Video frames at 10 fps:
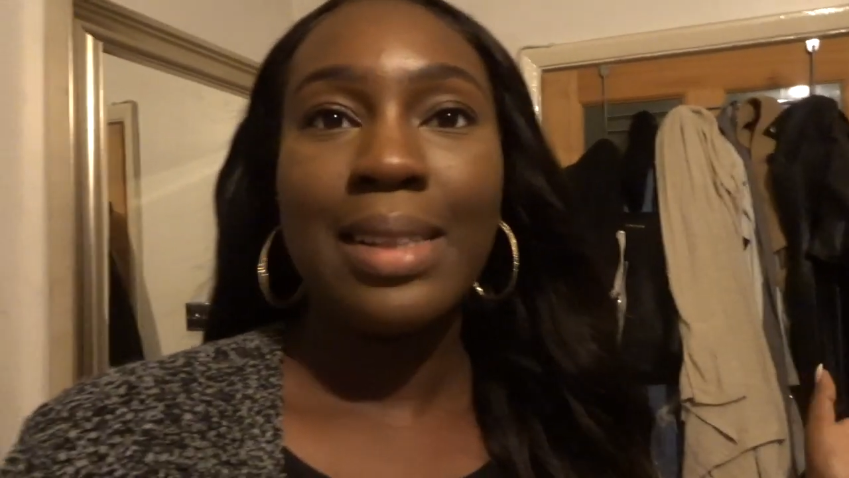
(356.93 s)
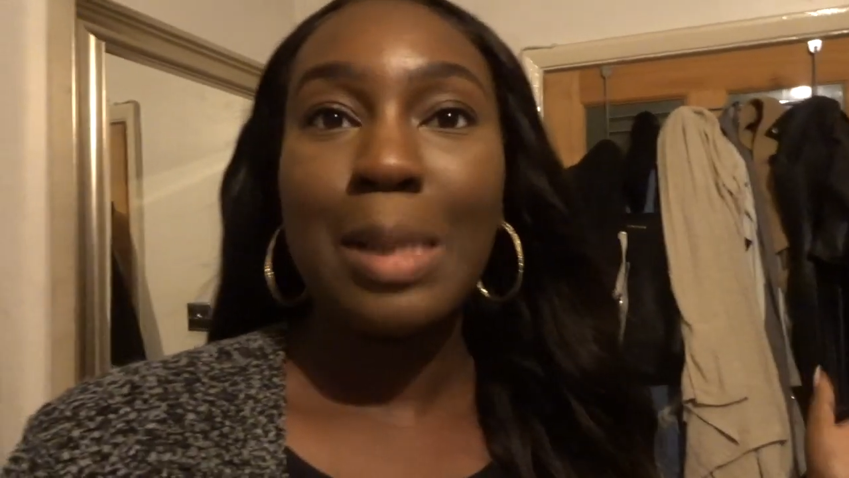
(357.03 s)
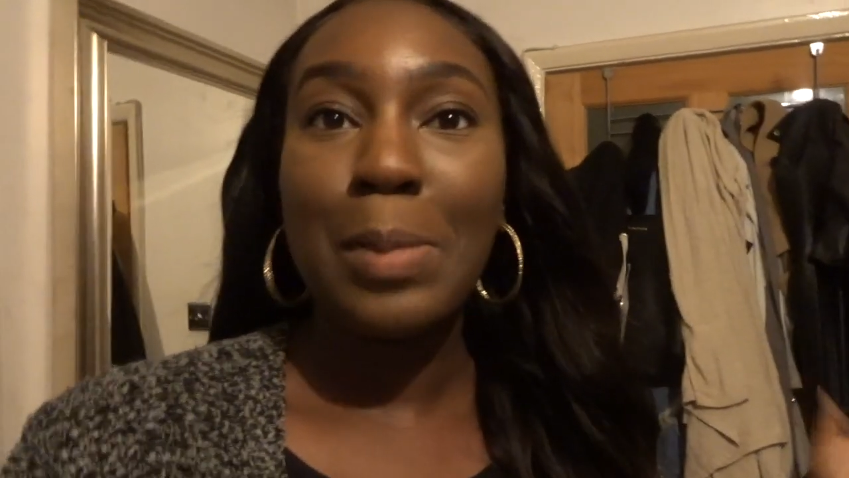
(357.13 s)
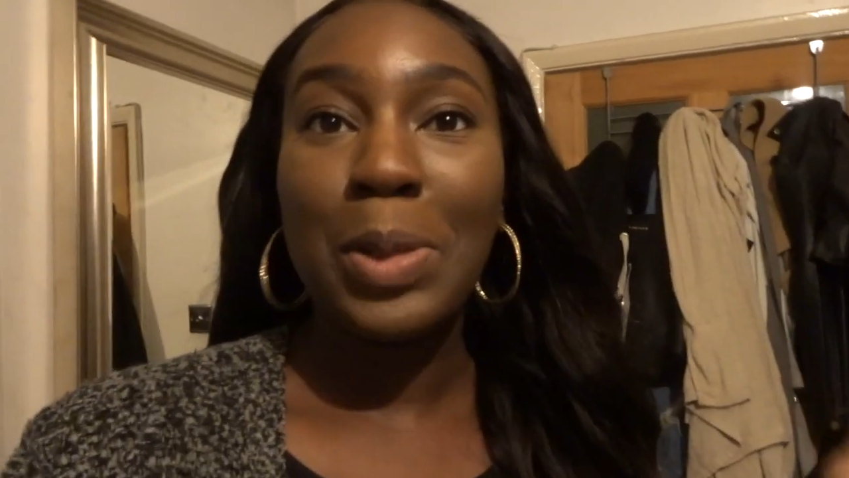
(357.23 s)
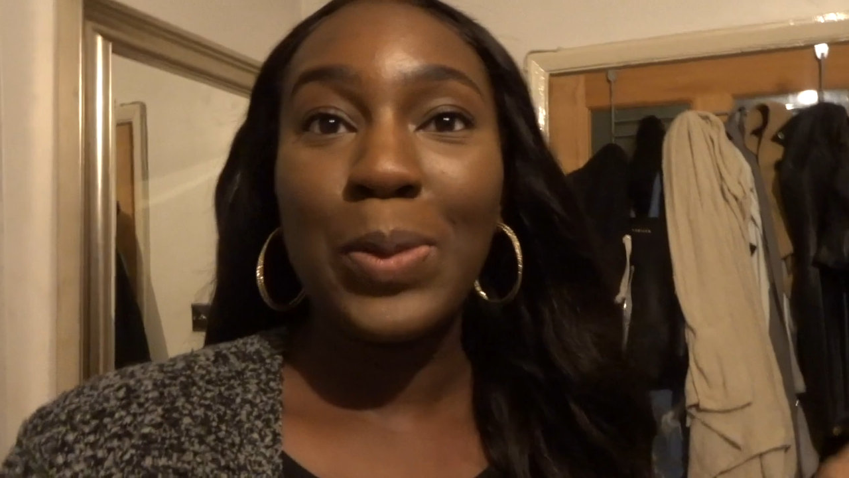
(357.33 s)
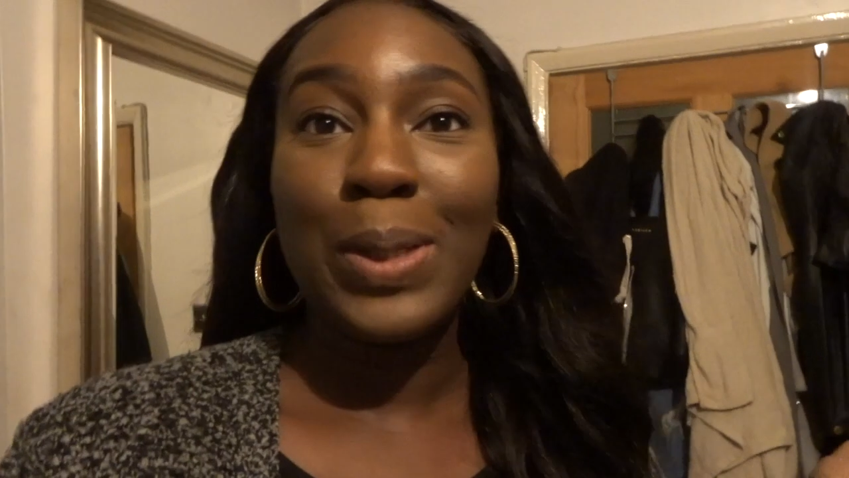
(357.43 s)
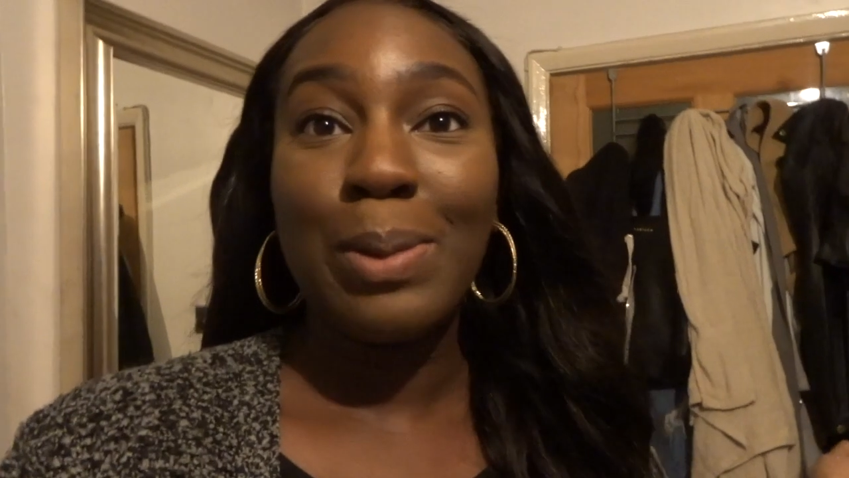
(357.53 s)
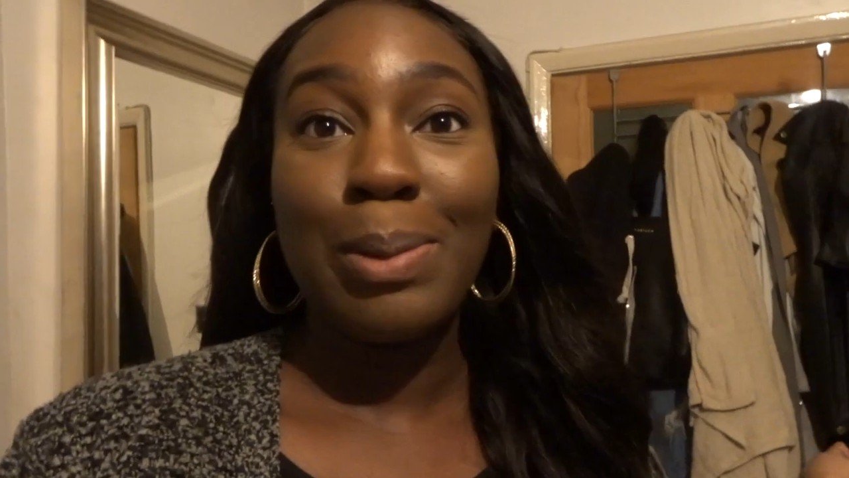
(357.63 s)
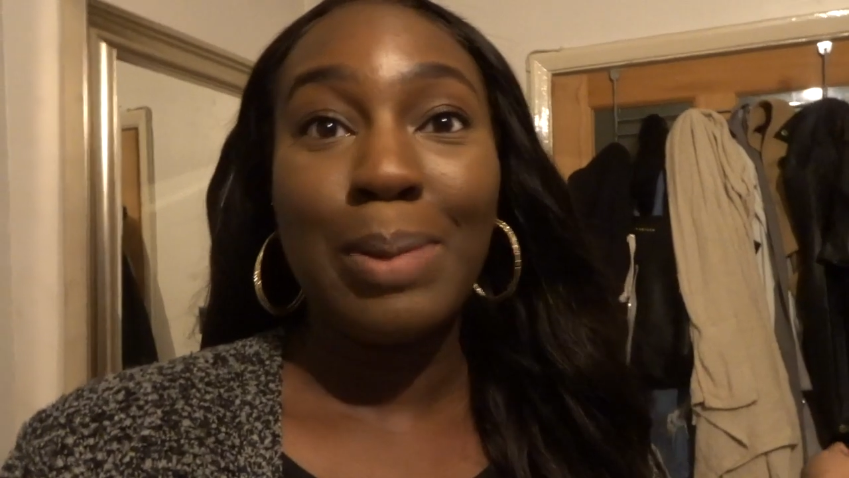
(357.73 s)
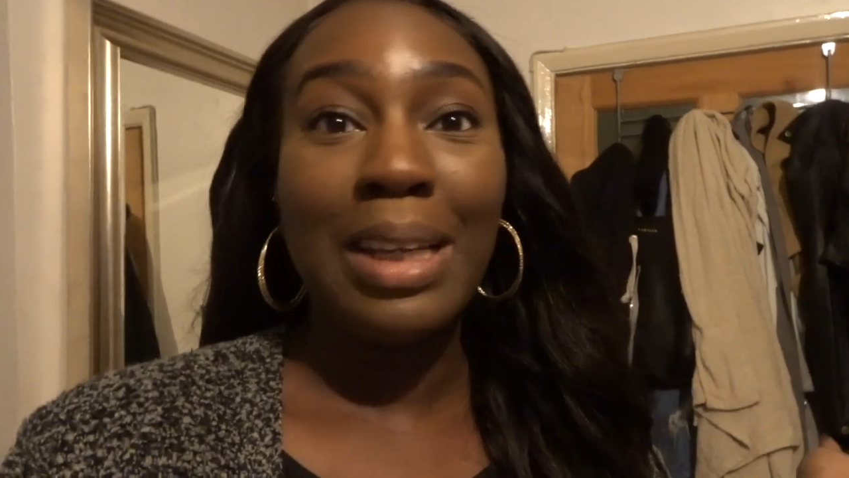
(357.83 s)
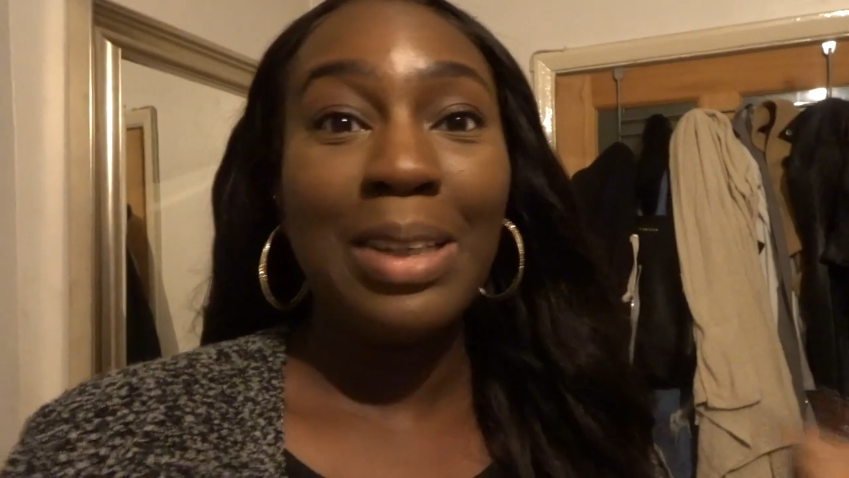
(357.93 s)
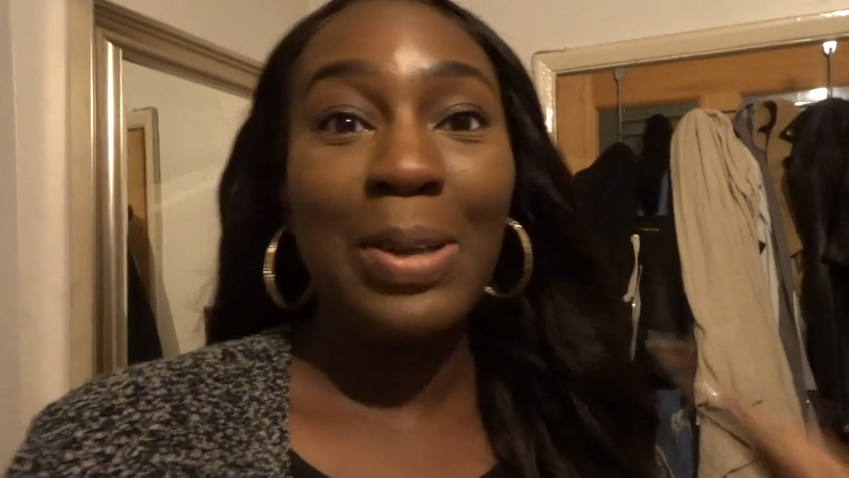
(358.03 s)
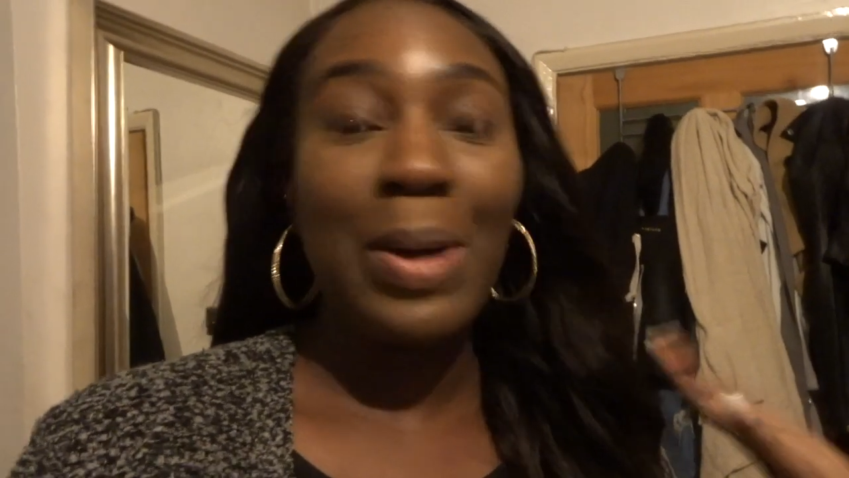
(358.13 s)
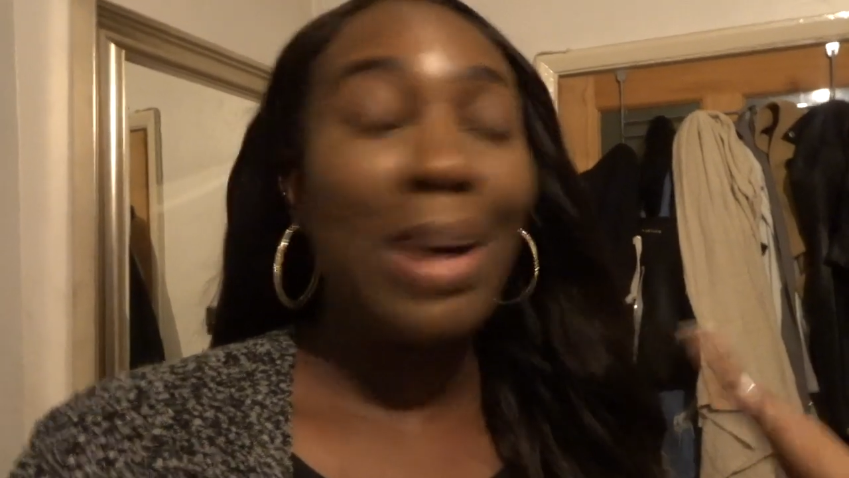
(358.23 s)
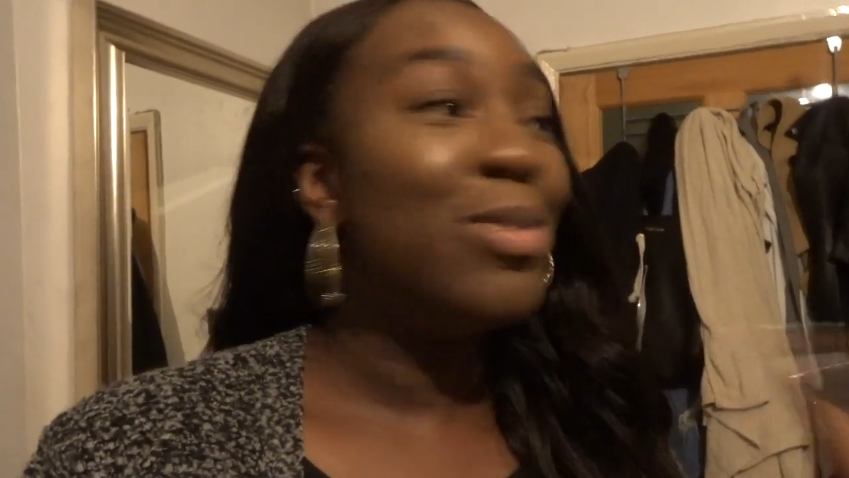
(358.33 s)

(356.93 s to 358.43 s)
some of the week with me. I know